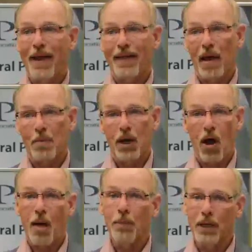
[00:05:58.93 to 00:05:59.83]
and that
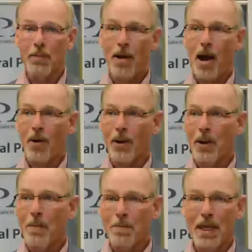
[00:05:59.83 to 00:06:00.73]
monopoly power
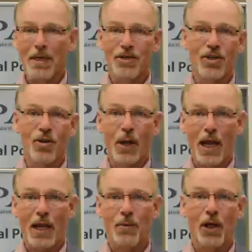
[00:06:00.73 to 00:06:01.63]
means that you
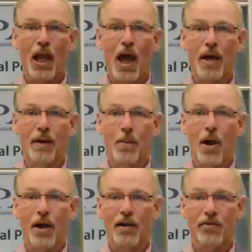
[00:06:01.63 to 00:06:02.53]
can't rely on the market